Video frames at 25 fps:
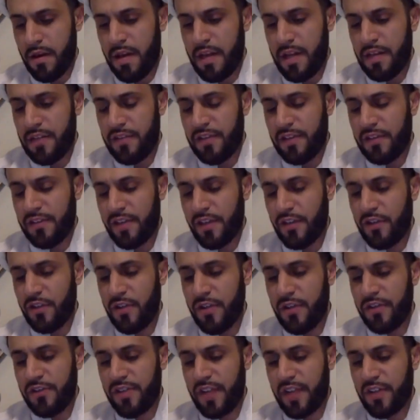And it's under
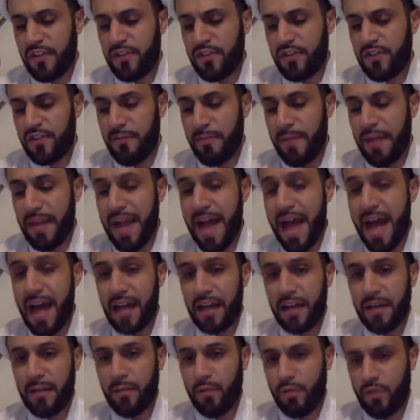the section of
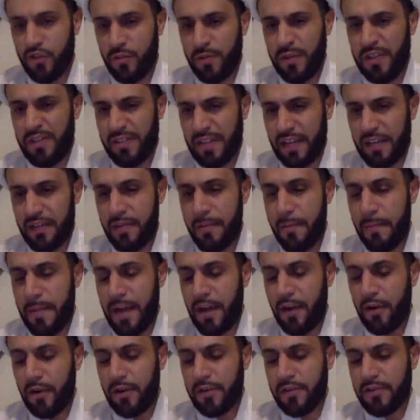Manaqib, which means like the
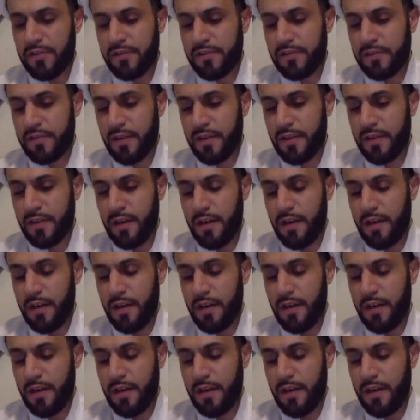merits.